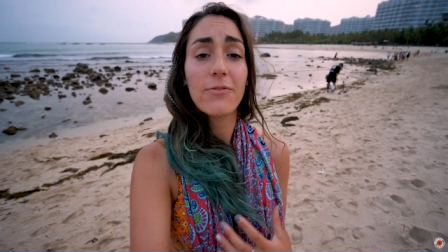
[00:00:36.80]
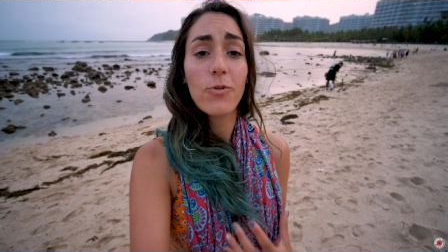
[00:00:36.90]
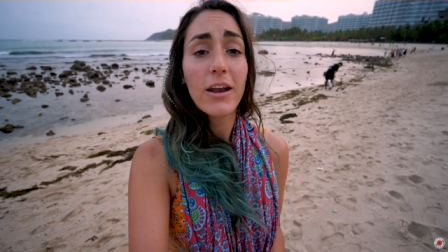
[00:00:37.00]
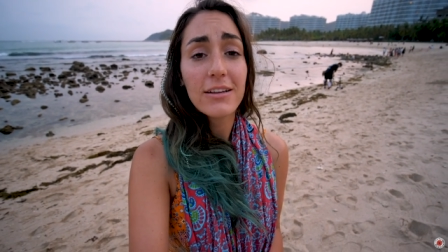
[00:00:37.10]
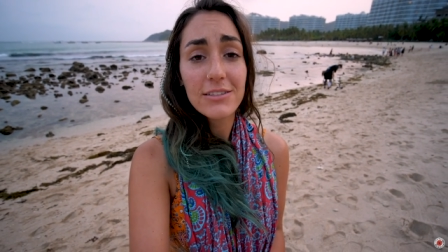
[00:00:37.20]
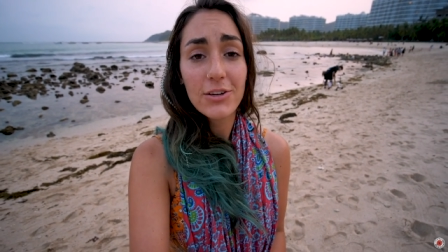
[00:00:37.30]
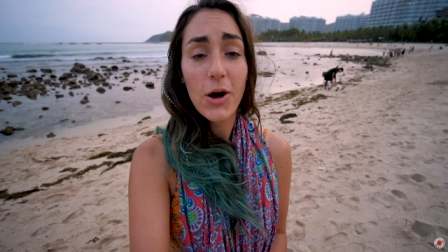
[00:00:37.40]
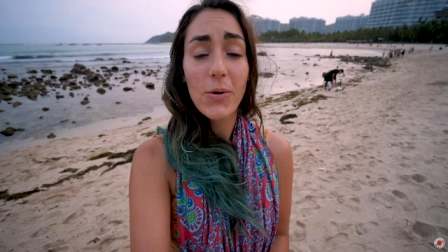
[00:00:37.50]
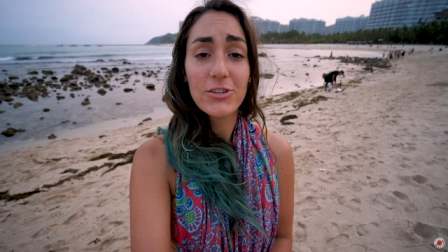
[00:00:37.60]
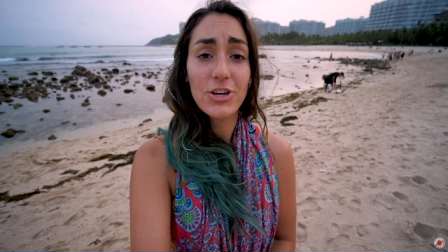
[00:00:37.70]
Wanted to
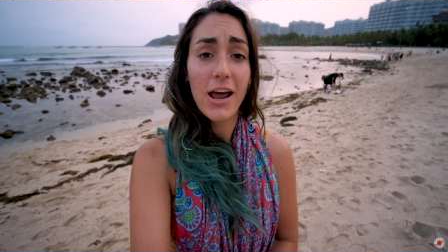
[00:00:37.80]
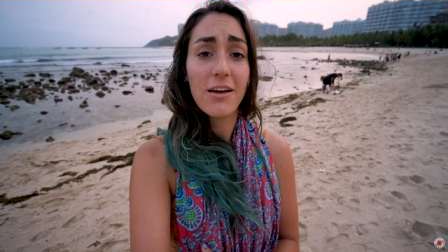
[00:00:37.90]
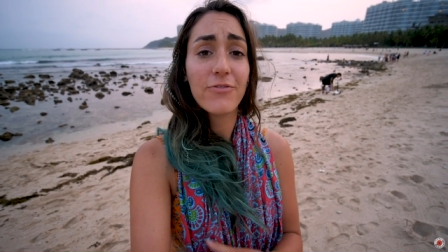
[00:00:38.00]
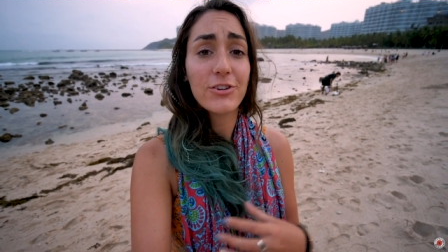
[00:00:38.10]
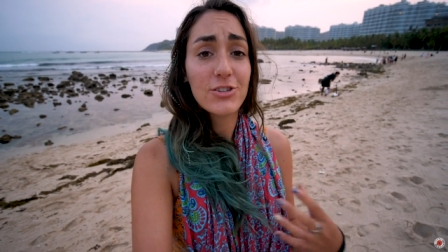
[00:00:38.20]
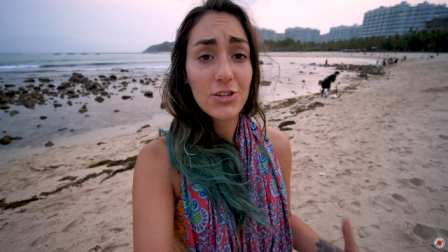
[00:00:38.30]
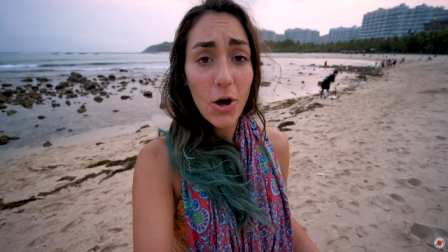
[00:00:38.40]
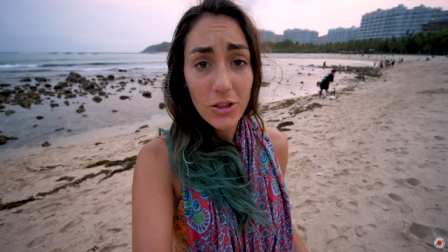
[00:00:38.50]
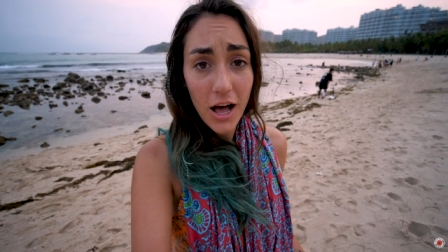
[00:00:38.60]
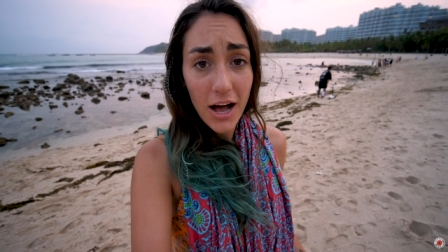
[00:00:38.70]
go in China for
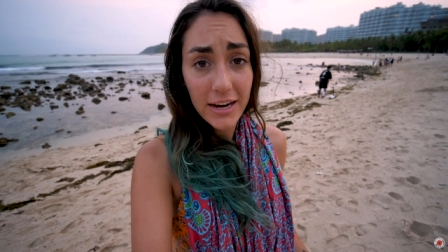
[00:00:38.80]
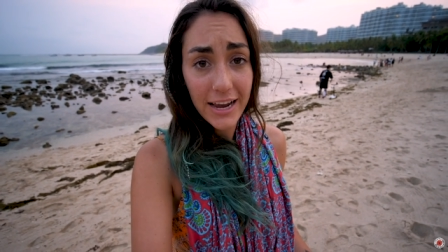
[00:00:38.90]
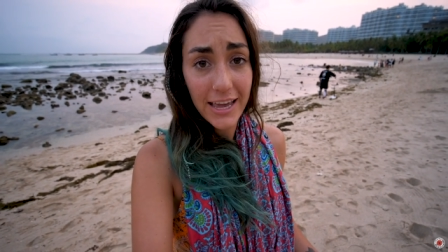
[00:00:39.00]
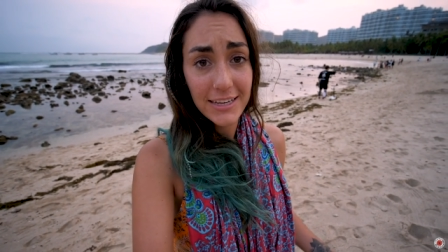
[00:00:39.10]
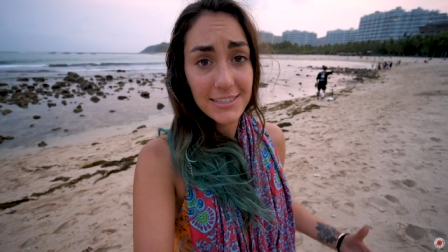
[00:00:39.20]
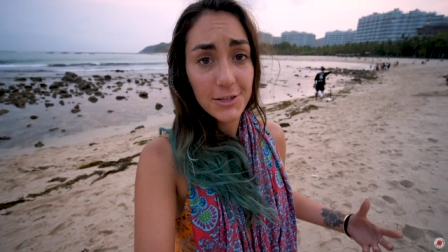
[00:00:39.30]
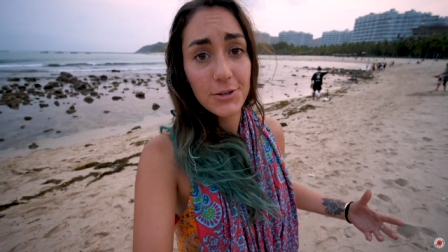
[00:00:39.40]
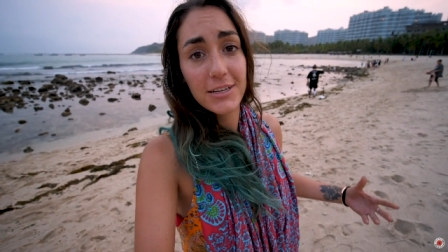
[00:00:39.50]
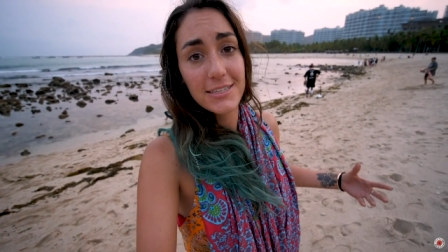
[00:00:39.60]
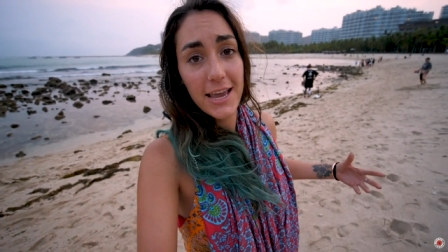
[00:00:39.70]
so long, and it's
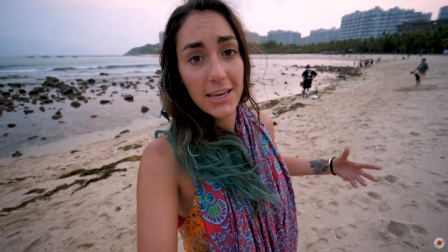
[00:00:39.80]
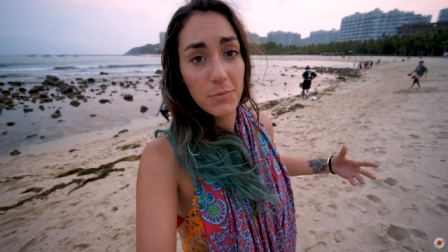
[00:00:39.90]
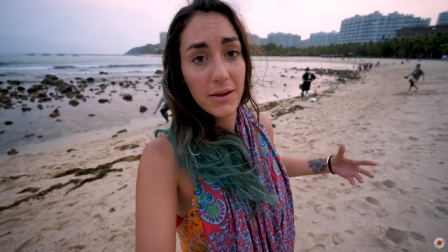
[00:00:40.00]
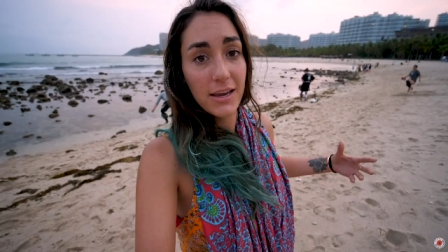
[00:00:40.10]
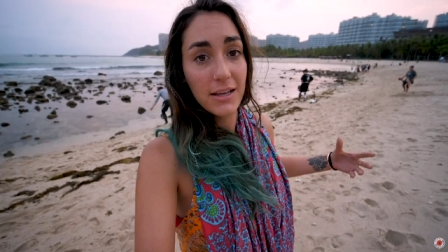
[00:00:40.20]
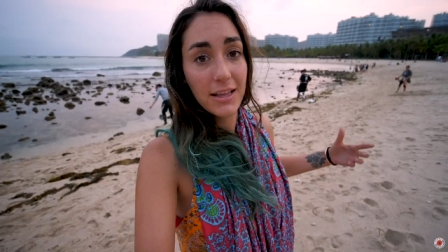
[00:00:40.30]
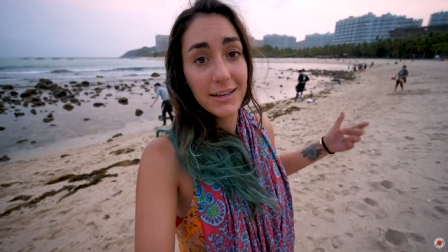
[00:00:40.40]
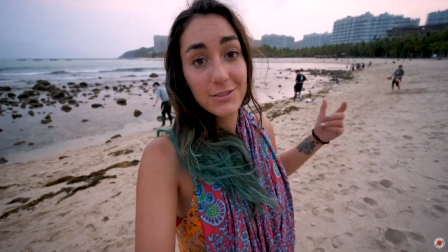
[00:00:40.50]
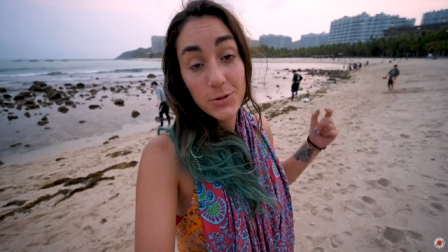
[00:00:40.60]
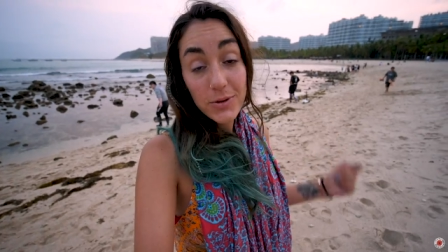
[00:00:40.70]
literally taken me
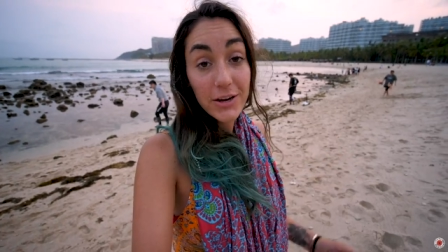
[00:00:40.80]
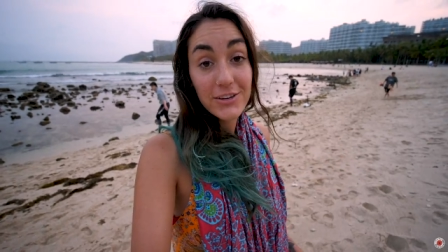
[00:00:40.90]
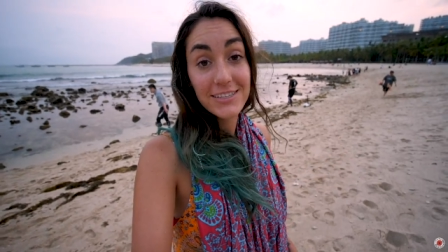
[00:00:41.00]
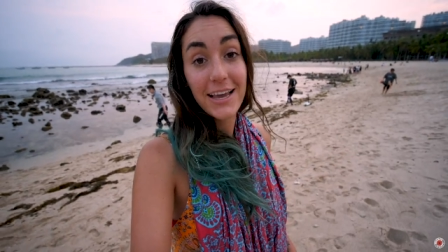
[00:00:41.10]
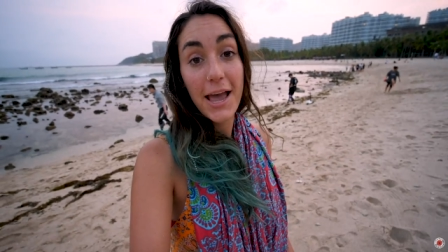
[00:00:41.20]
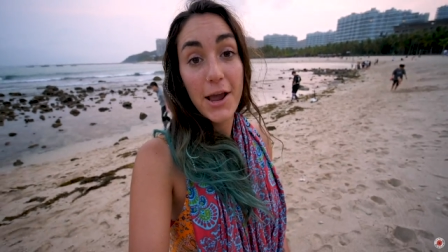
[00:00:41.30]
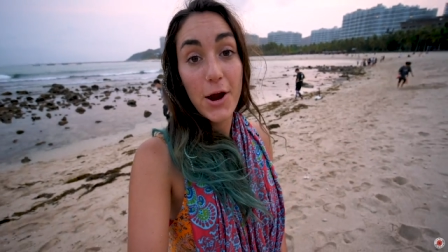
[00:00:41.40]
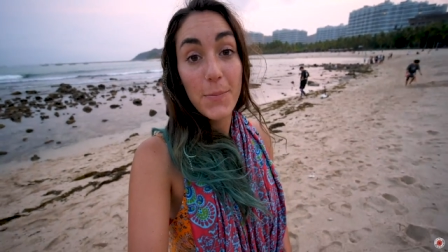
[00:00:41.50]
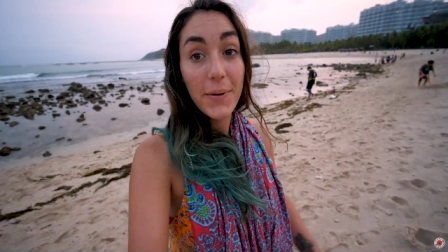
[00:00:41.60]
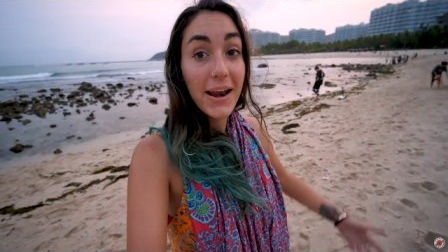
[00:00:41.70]
like two years to get
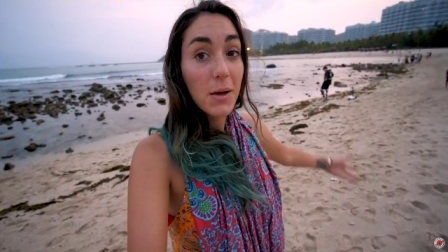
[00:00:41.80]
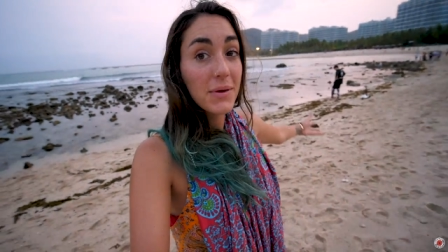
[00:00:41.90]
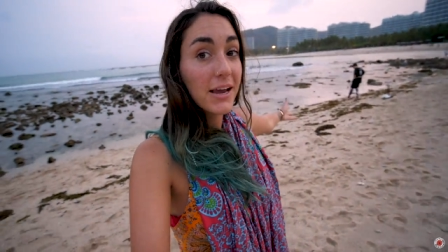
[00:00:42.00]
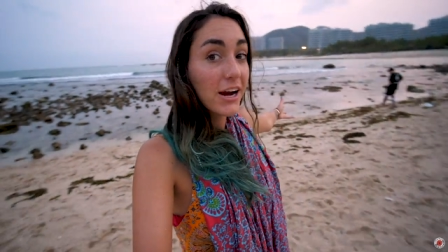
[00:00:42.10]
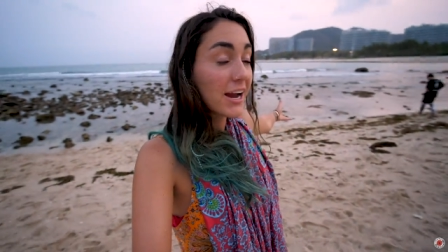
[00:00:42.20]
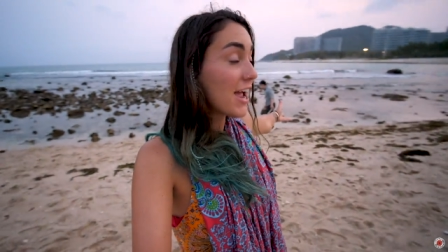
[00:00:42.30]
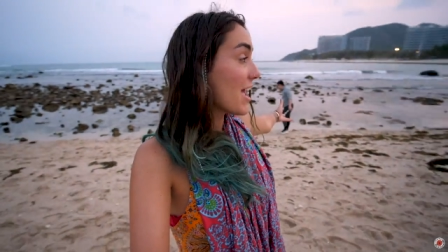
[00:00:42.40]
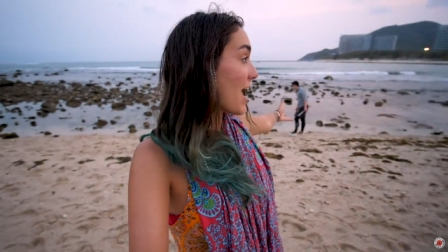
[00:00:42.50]
here, but I'm here,